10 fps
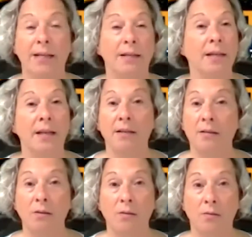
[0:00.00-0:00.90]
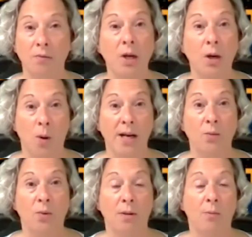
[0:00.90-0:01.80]
and then reacquainted
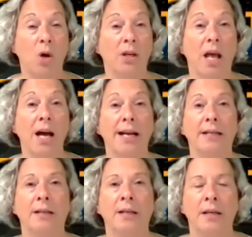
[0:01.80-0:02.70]
with him online.